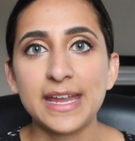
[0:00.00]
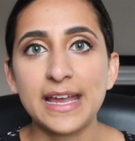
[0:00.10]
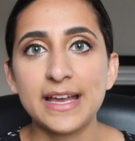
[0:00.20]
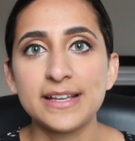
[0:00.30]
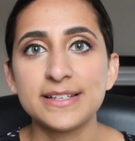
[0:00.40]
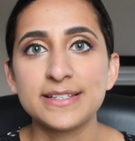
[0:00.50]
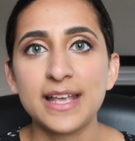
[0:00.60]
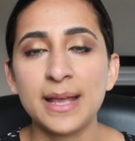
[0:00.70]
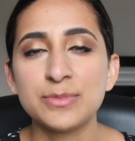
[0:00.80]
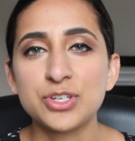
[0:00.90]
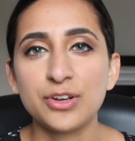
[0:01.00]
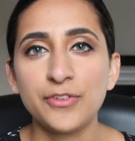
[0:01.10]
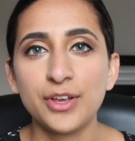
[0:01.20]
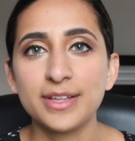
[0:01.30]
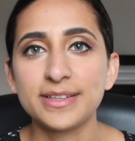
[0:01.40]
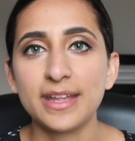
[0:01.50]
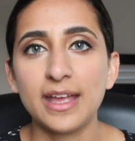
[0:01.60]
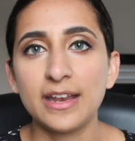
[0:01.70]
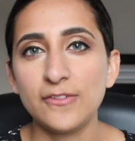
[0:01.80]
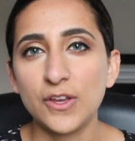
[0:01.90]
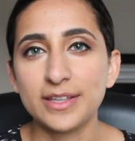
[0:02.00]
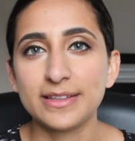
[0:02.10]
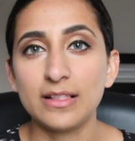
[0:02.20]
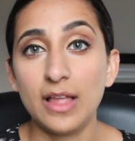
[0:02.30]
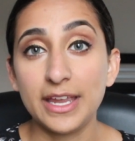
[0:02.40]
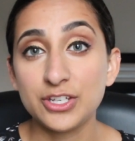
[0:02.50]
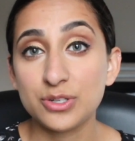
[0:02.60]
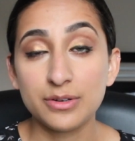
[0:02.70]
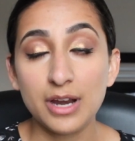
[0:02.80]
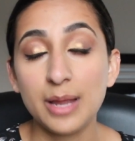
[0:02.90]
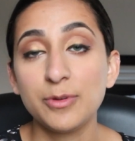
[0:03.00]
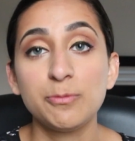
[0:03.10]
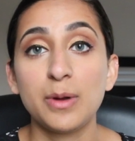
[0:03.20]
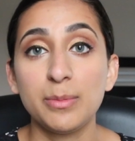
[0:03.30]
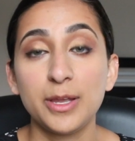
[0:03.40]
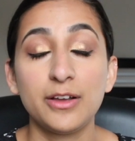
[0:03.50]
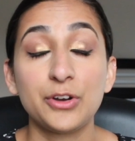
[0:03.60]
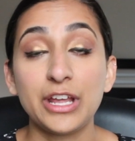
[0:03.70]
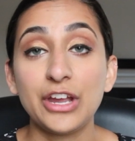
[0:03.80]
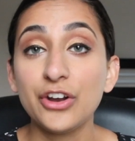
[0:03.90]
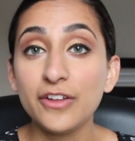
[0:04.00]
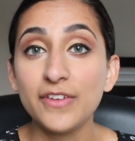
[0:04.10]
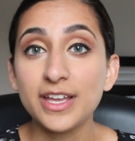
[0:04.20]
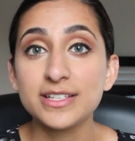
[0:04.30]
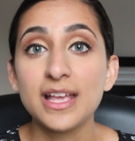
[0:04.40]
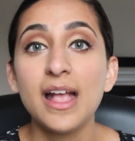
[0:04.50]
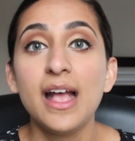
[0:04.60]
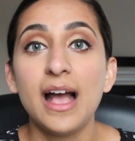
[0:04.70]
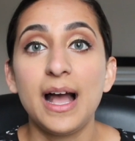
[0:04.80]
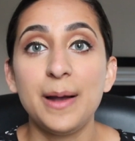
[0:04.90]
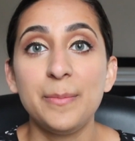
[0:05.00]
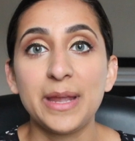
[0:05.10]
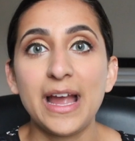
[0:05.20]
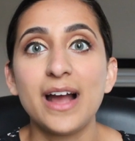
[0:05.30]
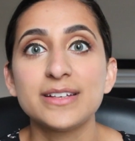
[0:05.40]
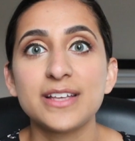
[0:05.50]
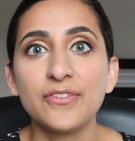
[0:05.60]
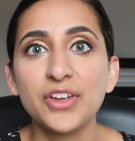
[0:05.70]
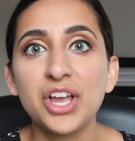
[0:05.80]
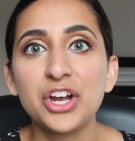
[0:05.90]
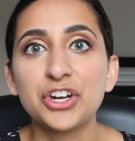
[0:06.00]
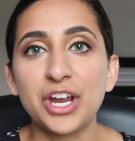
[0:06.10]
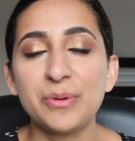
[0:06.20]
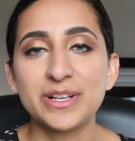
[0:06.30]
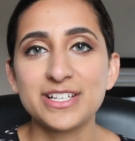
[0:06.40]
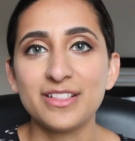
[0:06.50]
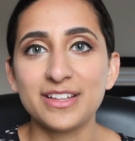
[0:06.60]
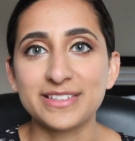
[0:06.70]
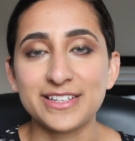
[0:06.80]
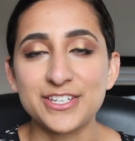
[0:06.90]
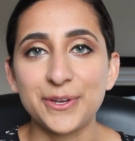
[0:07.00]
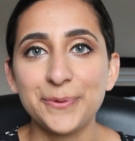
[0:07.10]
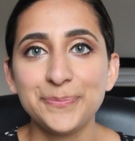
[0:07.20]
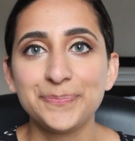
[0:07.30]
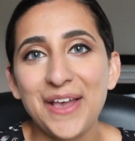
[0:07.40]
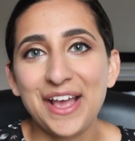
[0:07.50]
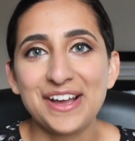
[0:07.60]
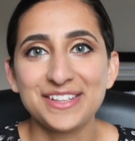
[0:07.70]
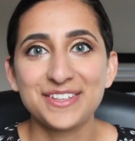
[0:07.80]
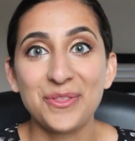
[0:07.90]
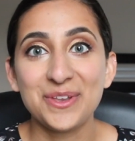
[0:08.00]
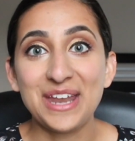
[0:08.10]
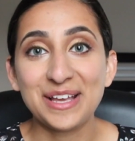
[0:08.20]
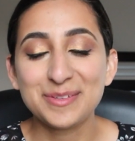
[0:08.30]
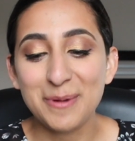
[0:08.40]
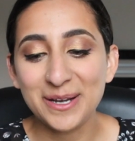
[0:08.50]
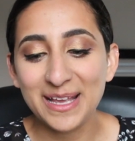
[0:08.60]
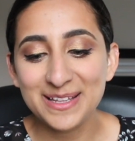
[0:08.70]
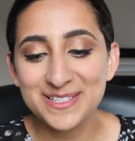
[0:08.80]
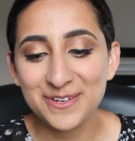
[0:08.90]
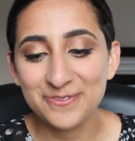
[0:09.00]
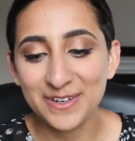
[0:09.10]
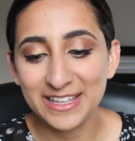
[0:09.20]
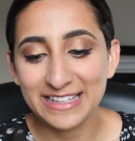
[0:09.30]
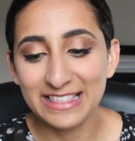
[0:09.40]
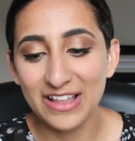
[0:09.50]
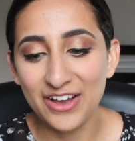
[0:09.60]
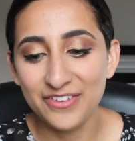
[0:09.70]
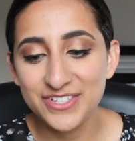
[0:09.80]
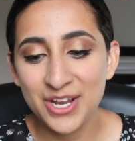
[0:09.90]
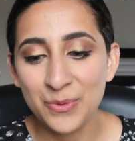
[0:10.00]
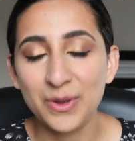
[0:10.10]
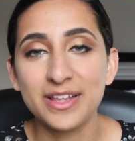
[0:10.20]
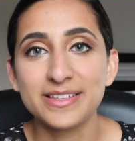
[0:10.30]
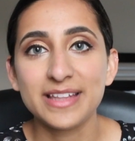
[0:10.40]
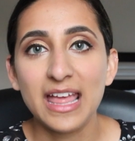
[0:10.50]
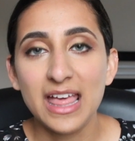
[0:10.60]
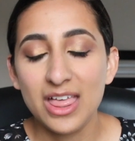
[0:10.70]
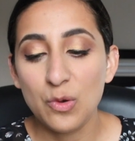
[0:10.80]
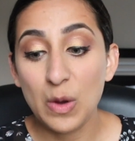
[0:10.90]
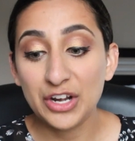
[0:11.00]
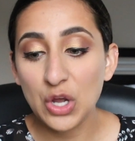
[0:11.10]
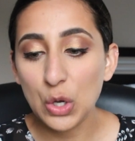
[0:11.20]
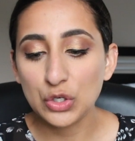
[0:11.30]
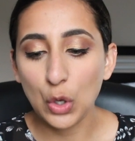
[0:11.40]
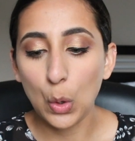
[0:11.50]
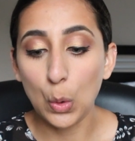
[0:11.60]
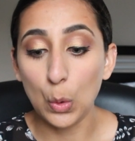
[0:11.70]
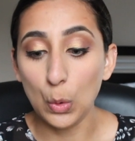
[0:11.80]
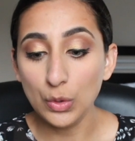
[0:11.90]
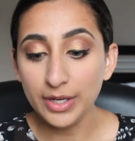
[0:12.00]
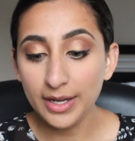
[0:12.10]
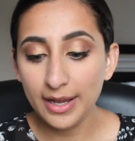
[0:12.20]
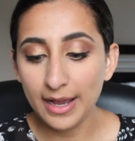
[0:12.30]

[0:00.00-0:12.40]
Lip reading: and I'm sure if any of you guys like true crime, you've probably already heard of it, but yeah, definitely a great one to listen to. Hey guys, so the next podcast I really loved was one called Cold.